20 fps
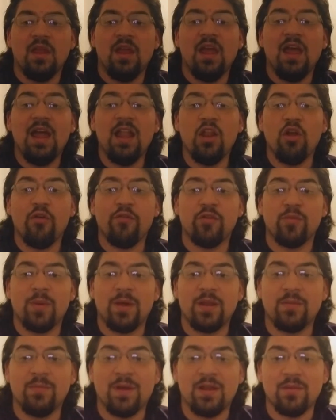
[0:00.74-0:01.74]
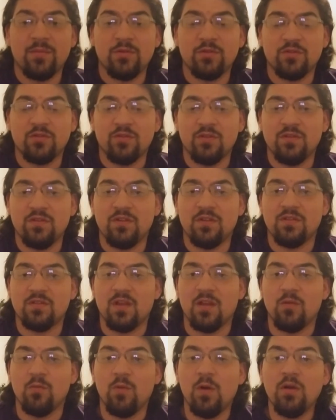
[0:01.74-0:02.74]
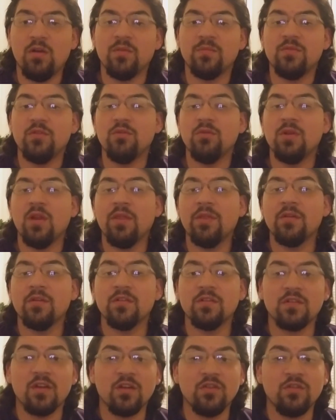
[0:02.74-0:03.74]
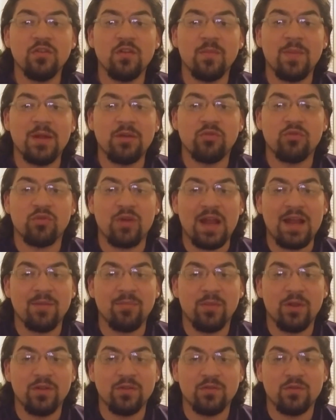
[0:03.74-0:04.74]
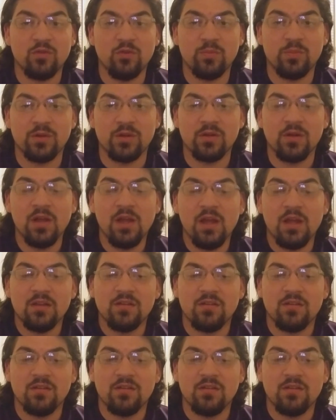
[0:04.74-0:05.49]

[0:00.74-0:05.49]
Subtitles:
Hello everybody, my name is Chrysius, and welcome to another discussion about Dragon Ball Super.